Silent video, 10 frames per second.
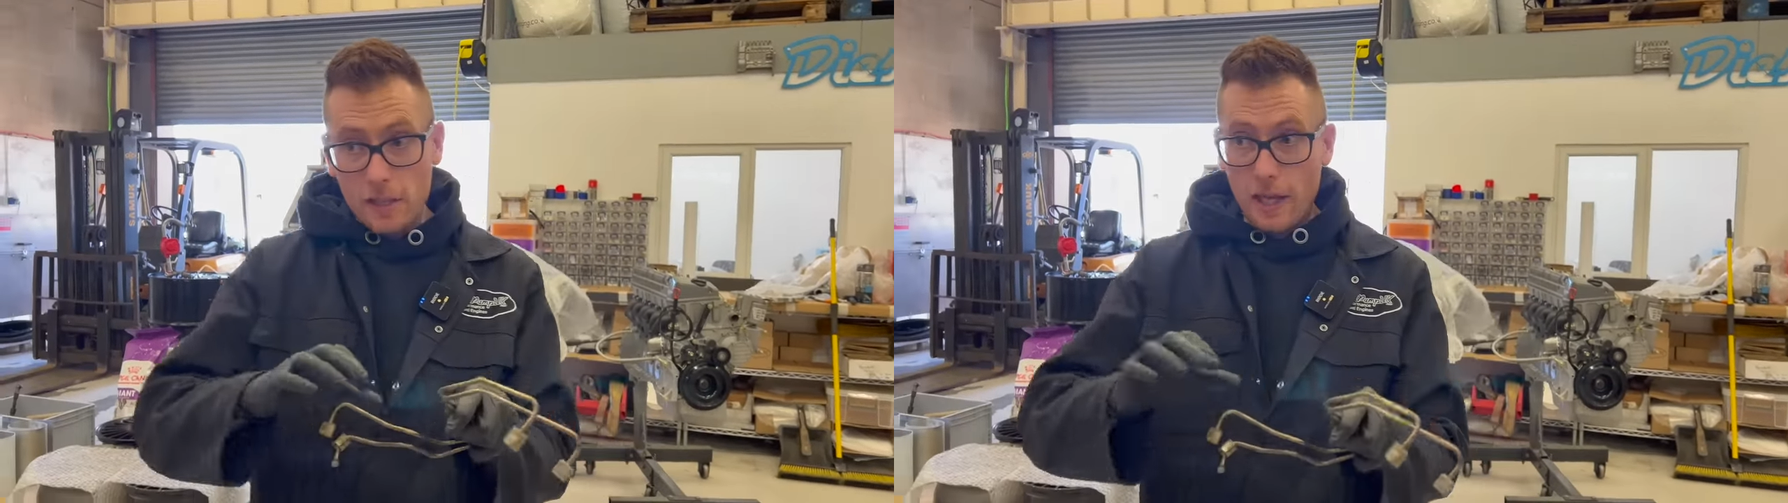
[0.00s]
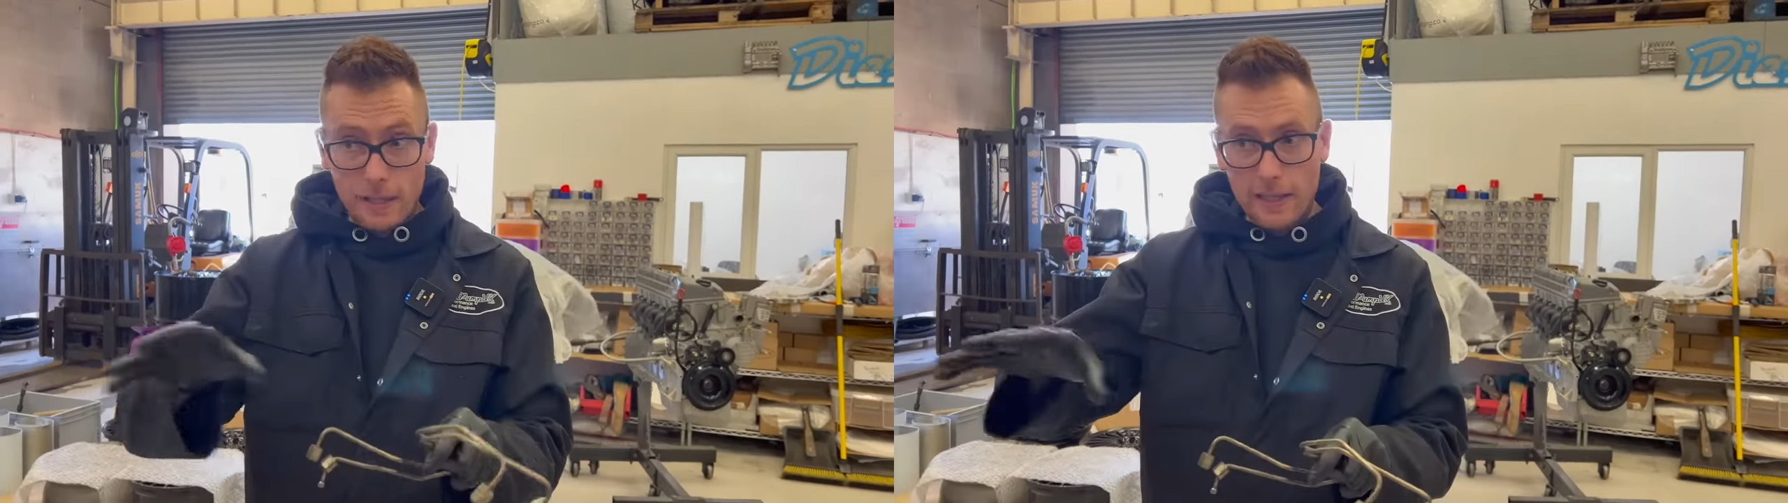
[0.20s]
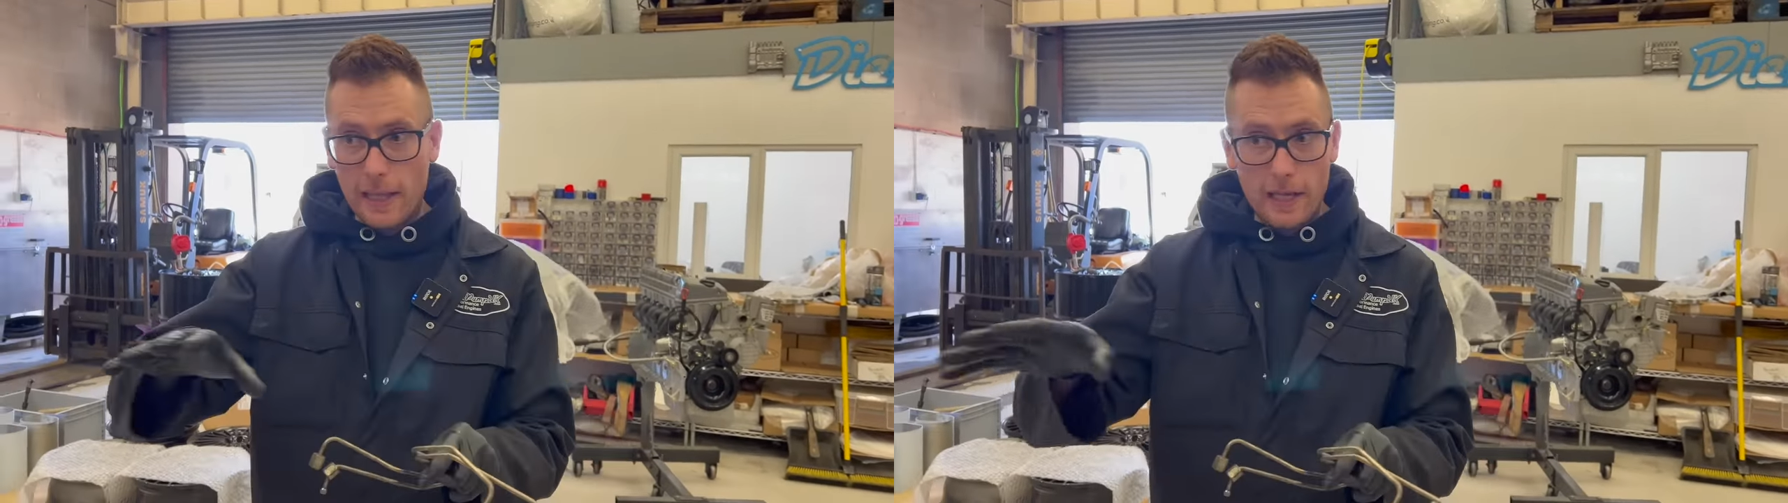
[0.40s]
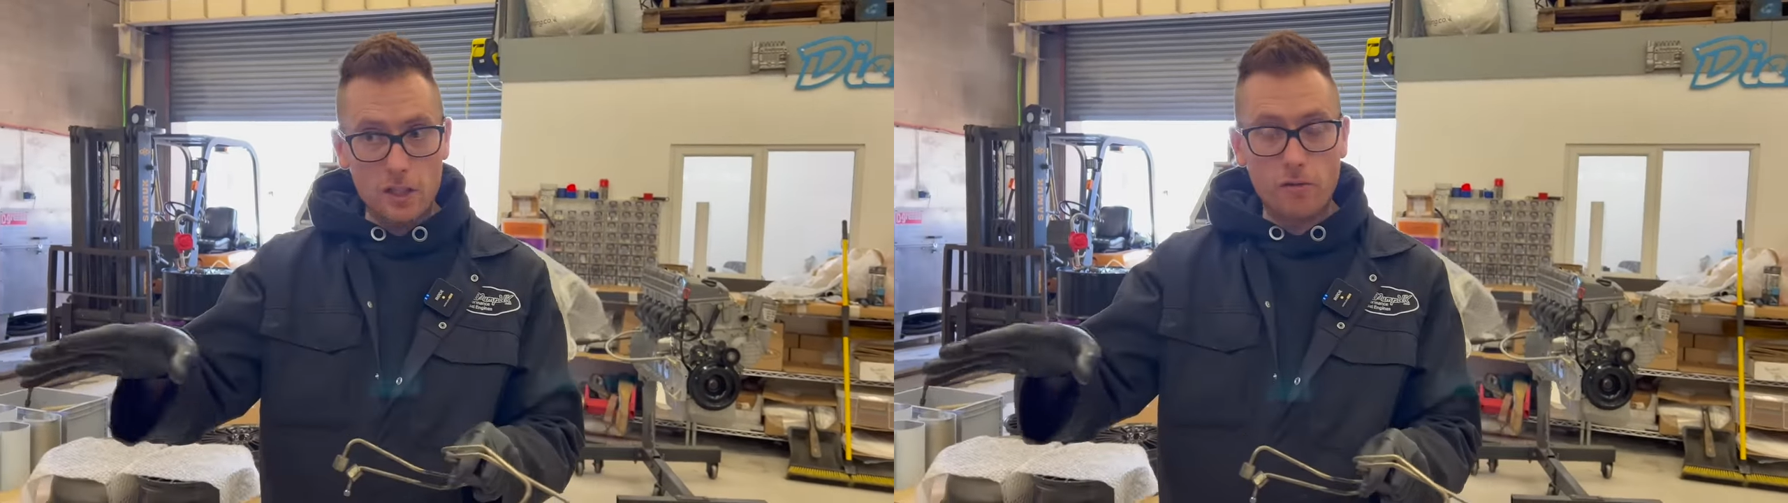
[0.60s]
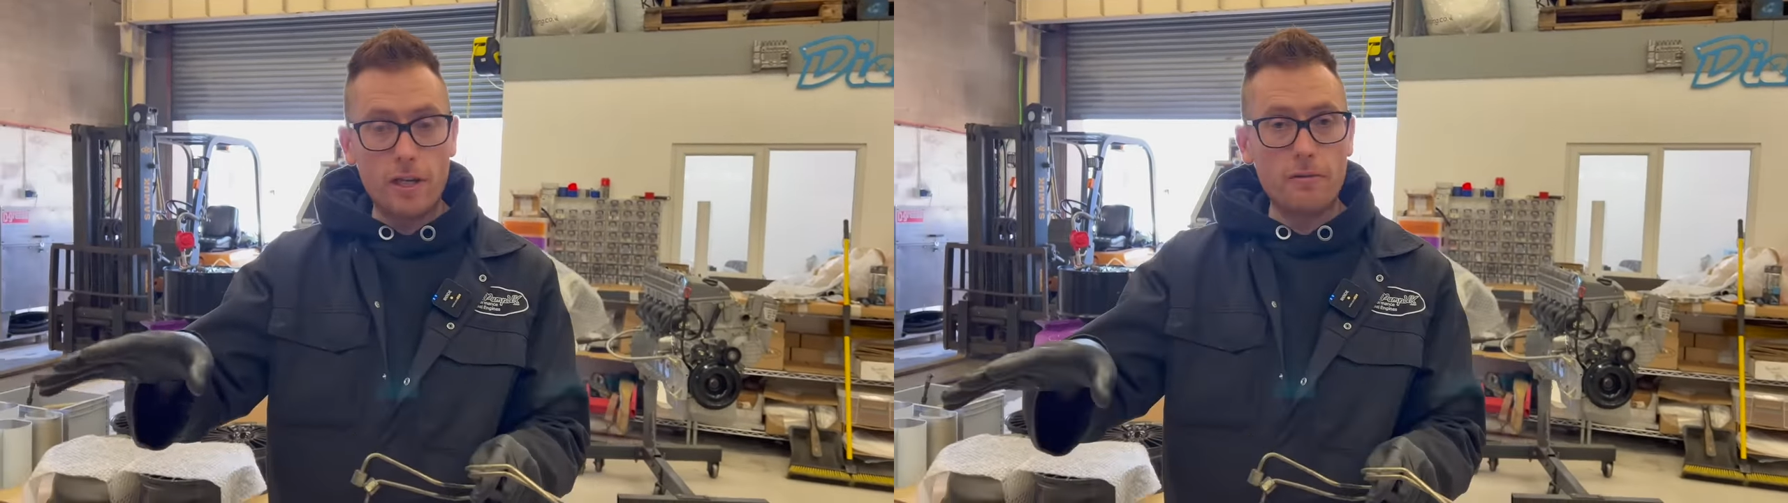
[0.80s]
injector
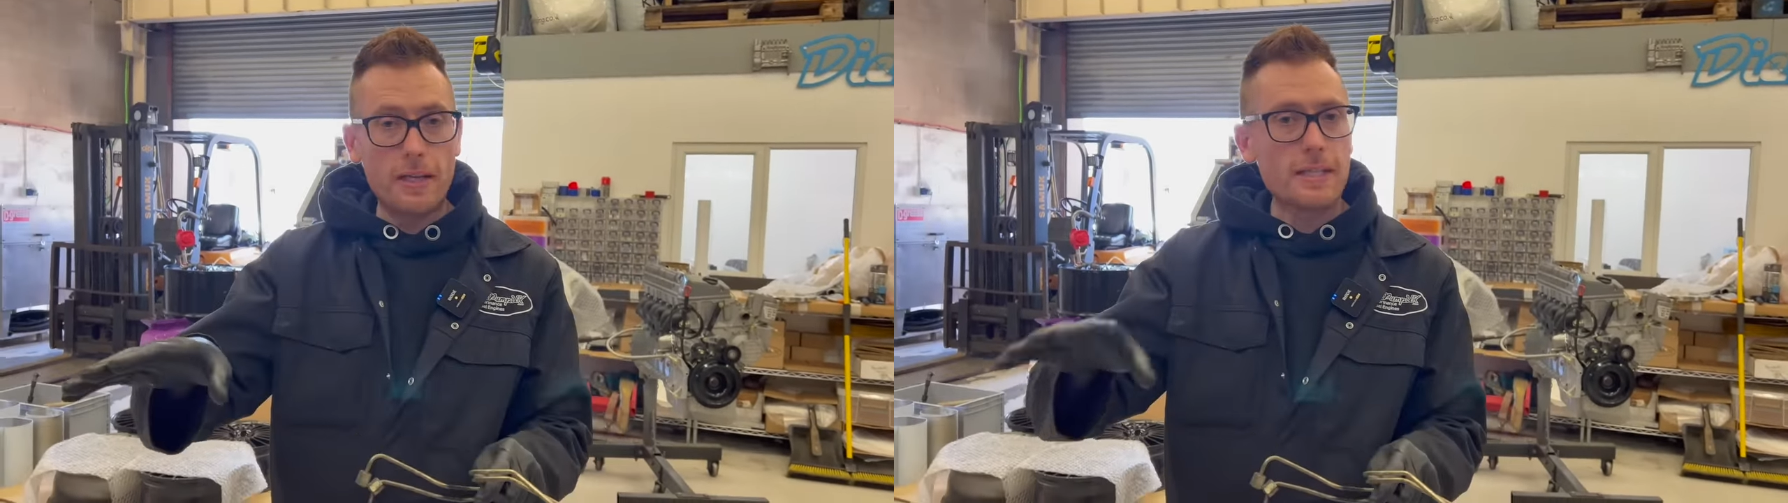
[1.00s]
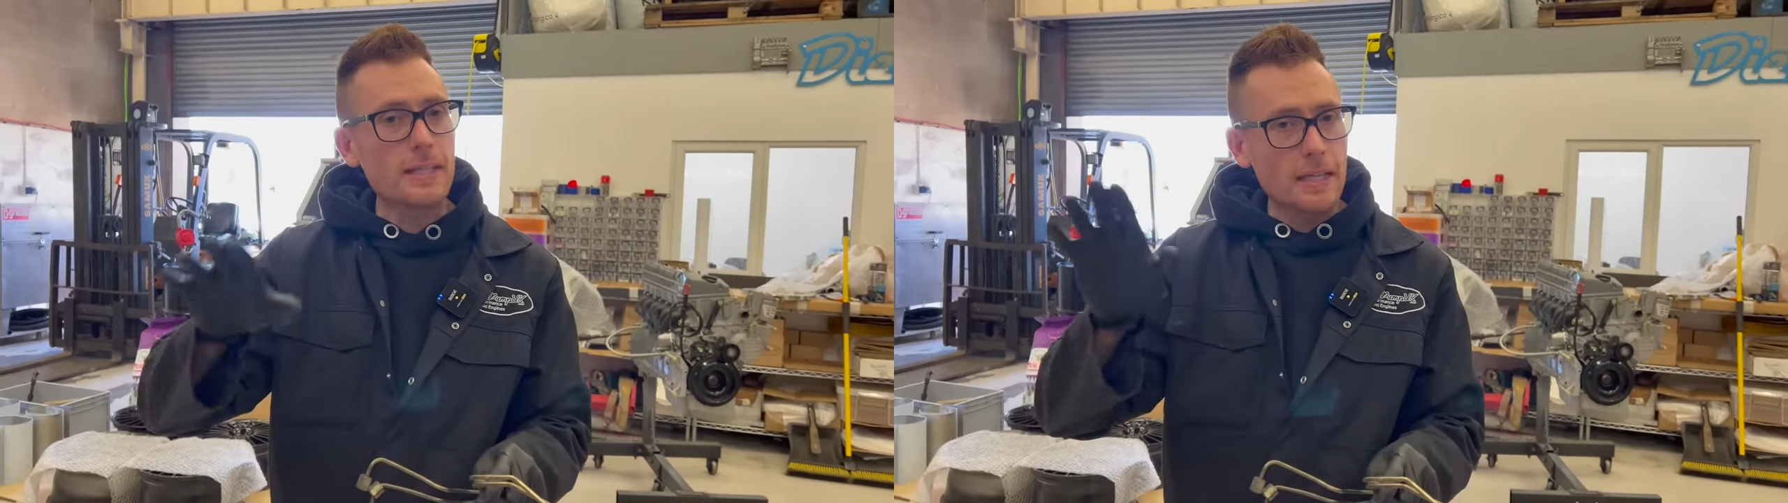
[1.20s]
lines for any reason,